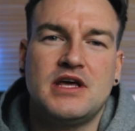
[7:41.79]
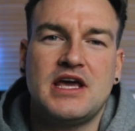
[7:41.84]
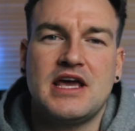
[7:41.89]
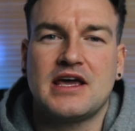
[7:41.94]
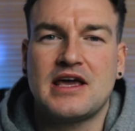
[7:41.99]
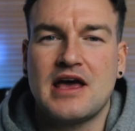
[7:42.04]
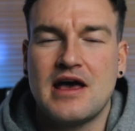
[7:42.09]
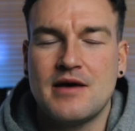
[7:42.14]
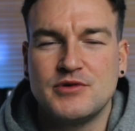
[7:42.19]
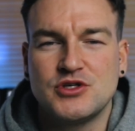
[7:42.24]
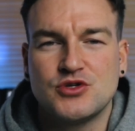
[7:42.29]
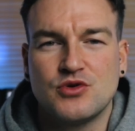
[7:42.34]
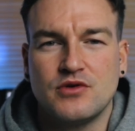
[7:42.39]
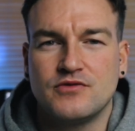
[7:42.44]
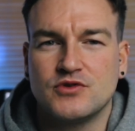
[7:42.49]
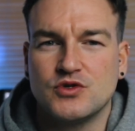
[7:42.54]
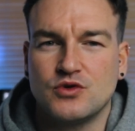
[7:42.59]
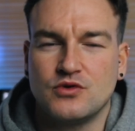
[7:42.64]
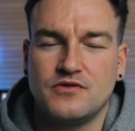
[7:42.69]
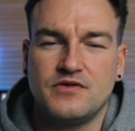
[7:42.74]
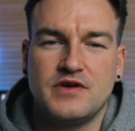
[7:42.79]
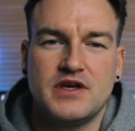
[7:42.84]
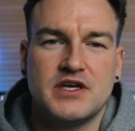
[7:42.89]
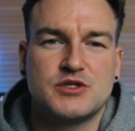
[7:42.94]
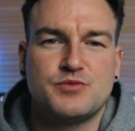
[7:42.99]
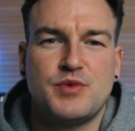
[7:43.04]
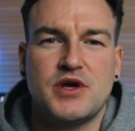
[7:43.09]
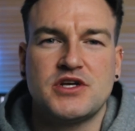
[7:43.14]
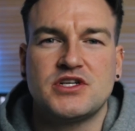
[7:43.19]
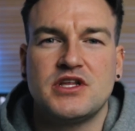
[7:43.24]
it can be street photography,
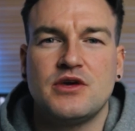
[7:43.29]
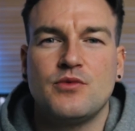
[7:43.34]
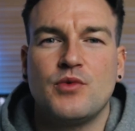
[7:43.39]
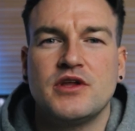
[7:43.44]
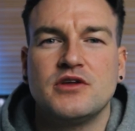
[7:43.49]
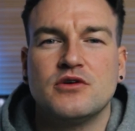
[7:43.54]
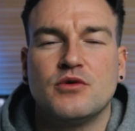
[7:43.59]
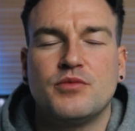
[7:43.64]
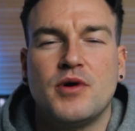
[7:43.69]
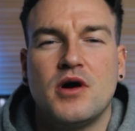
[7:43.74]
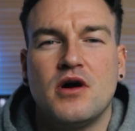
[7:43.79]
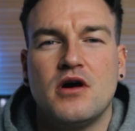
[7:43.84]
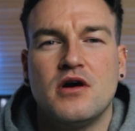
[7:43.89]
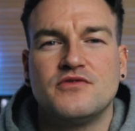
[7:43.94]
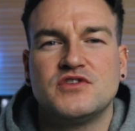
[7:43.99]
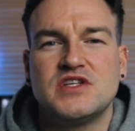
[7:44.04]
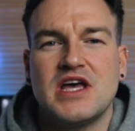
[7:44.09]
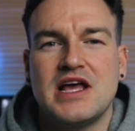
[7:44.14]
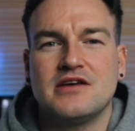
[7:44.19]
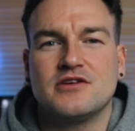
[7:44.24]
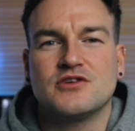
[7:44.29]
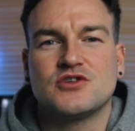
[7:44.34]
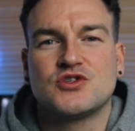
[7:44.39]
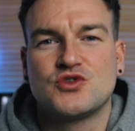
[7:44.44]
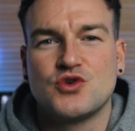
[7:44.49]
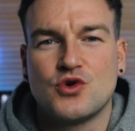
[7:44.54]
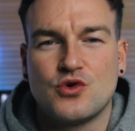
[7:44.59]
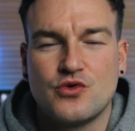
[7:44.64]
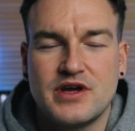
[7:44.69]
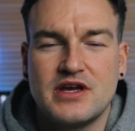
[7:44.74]
especially when you're part of telling a
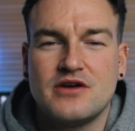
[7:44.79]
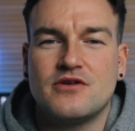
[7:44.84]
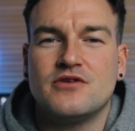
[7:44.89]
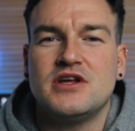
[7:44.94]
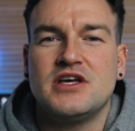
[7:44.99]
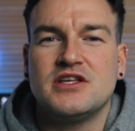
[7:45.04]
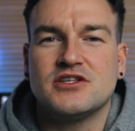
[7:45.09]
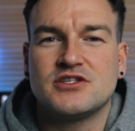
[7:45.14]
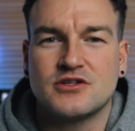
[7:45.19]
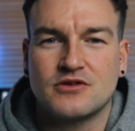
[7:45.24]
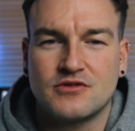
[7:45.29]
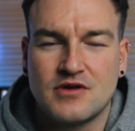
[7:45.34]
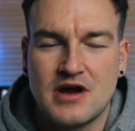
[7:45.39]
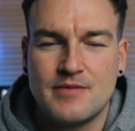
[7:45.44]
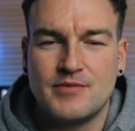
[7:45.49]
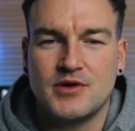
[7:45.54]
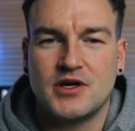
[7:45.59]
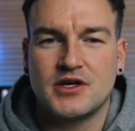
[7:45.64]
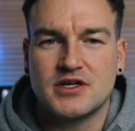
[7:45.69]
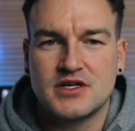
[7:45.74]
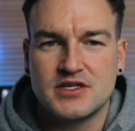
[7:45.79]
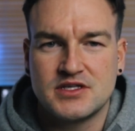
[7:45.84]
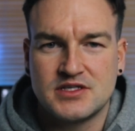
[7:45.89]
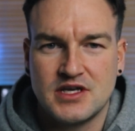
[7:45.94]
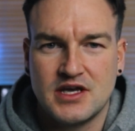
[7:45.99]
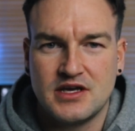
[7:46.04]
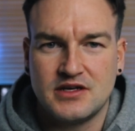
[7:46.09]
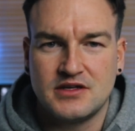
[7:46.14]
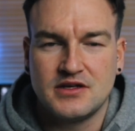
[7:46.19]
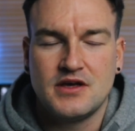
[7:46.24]
story on Instagram, like I
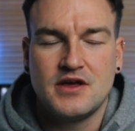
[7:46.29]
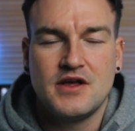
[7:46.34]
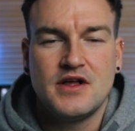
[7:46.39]
said.